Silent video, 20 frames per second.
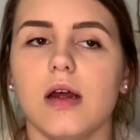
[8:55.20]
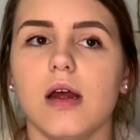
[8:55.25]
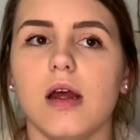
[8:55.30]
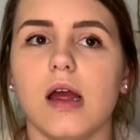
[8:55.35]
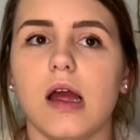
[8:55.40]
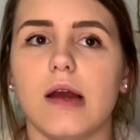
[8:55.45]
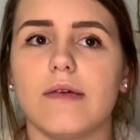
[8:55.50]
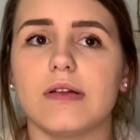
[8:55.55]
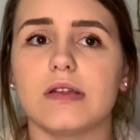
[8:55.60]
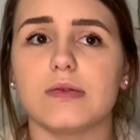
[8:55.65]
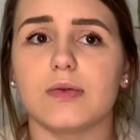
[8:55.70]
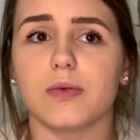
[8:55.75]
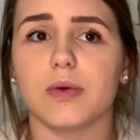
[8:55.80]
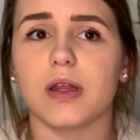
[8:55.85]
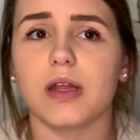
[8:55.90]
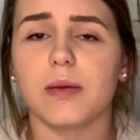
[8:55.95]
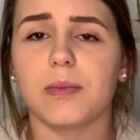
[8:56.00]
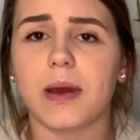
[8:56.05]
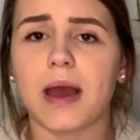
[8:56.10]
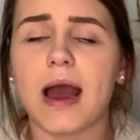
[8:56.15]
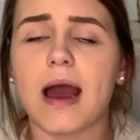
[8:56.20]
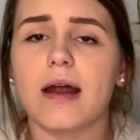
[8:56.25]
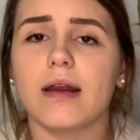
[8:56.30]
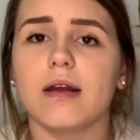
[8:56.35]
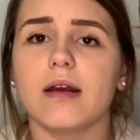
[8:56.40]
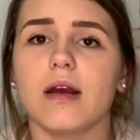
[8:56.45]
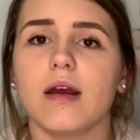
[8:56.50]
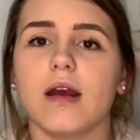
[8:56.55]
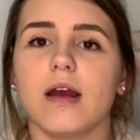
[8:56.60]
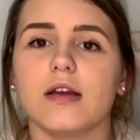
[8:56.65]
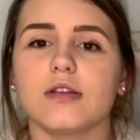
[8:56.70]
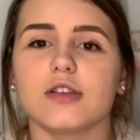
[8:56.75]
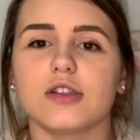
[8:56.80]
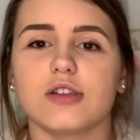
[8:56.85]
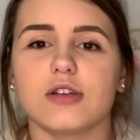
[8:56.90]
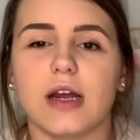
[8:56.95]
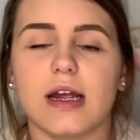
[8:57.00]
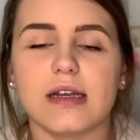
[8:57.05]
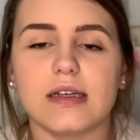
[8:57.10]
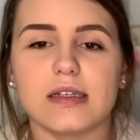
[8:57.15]
if it's really bad,
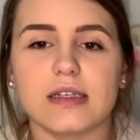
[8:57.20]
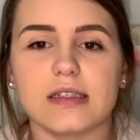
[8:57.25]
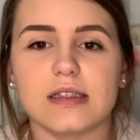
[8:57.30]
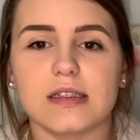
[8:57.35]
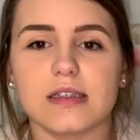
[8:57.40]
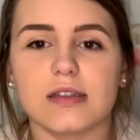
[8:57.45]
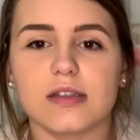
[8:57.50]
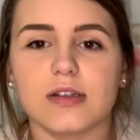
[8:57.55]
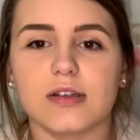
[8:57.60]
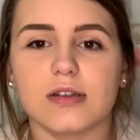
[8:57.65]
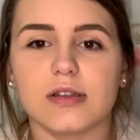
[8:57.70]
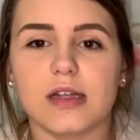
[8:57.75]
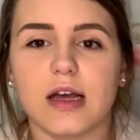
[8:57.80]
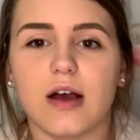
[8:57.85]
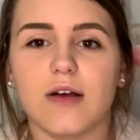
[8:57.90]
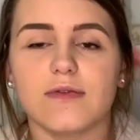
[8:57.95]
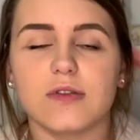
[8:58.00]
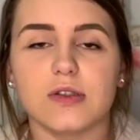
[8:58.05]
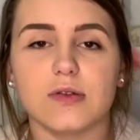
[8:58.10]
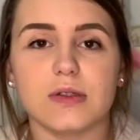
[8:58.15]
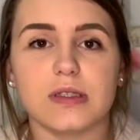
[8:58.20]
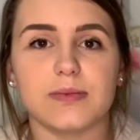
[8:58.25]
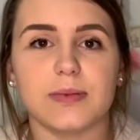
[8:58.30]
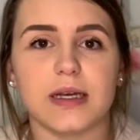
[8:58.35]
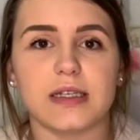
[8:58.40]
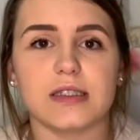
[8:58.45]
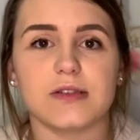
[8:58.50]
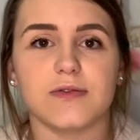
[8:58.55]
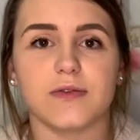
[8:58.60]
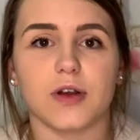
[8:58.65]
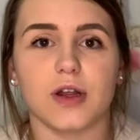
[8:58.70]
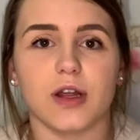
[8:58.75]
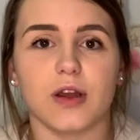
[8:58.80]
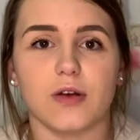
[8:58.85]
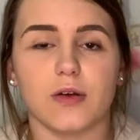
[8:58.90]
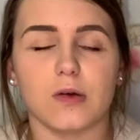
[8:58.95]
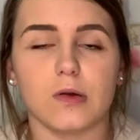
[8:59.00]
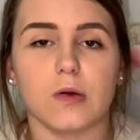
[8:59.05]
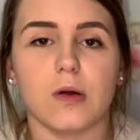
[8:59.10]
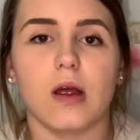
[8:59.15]
just try and distance yourself, do what's best for
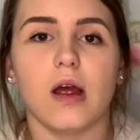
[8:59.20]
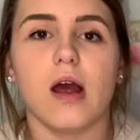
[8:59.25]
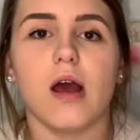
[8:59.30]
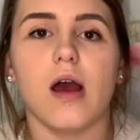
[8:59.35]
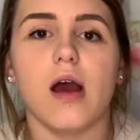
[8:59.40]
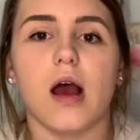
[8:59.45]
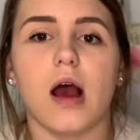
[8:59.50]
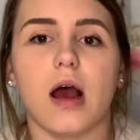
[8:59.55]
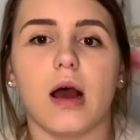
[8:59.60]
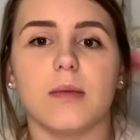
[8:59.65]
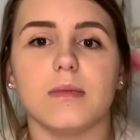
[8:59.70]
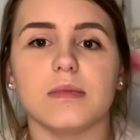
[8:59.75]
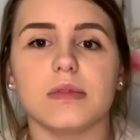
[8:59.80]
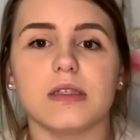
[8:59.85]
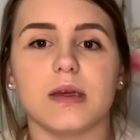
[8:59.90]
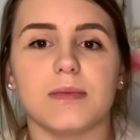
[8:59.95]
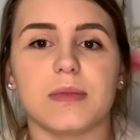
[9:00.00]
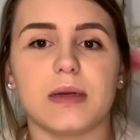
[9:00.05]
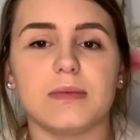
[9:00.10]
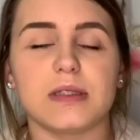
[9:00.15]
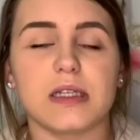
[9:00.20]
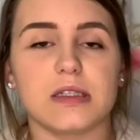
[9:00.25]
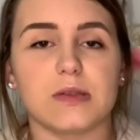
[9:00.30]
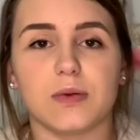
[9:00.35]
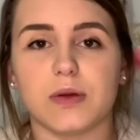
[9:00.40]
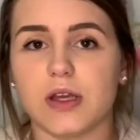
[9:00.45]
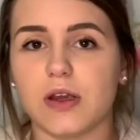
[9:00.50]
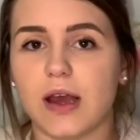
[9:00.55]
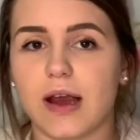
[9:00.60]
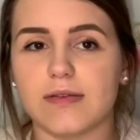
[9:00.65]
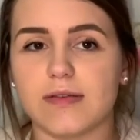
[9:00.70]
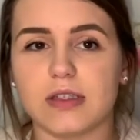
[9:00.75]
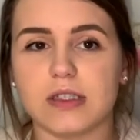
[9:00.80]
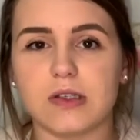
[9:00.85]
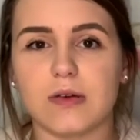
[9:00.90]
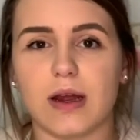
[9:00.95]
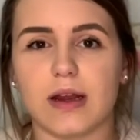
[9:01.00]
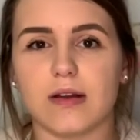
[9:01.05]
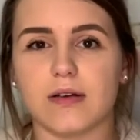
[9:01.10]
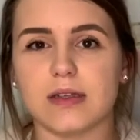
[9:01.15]
you. Sometimes that's what you have to
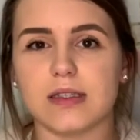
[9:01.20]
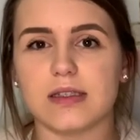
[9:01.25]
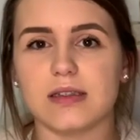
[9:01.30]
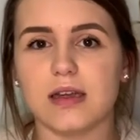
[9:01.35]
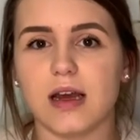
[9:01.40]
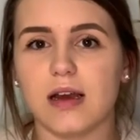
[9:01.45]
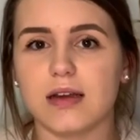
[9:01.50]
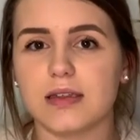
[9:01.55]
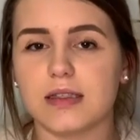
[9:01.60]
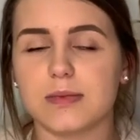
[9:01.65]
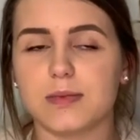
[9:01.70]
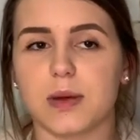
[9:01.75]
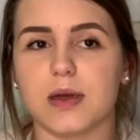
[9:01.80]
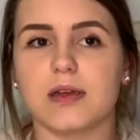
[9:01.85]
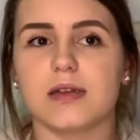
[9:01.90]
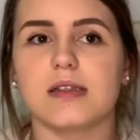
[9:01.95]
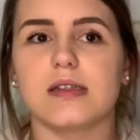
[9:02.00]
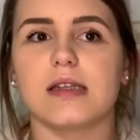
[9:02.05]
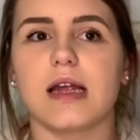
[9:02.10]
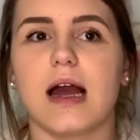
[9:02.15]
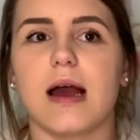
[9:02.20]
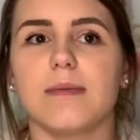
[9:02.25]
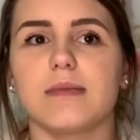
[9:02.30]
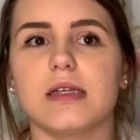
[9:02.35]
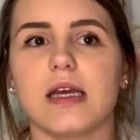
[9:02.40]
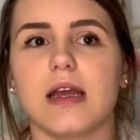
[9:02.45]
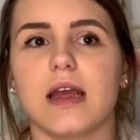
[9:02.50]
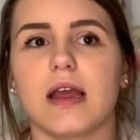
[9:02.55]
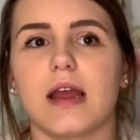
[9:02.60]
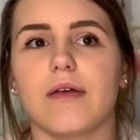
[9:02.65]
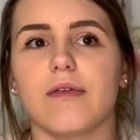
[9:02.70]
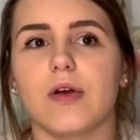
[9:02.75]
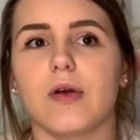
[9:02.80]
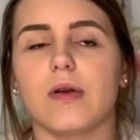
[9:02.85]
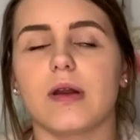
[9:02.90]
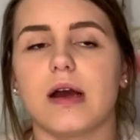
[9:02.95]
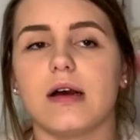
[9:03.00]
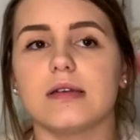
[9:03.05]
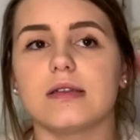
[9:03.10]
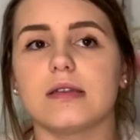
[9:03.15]
do. I know it sucks, but stop taking
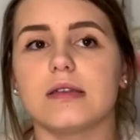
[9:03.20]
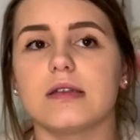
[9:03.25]
everyone else into